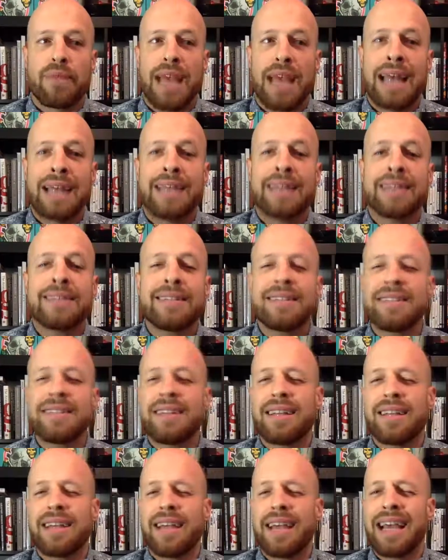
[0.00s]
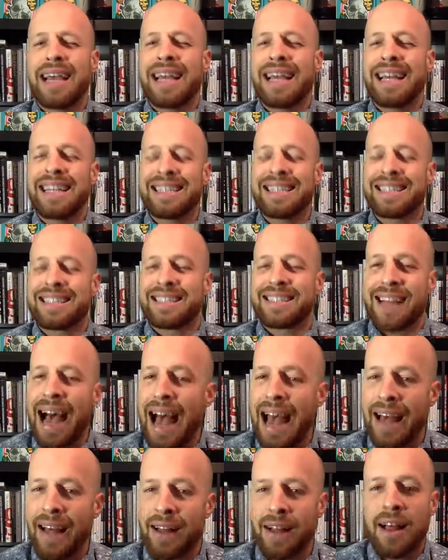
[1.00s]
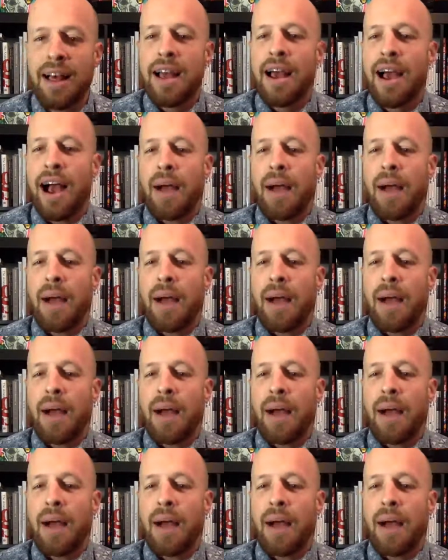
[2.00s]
this isn't in his style.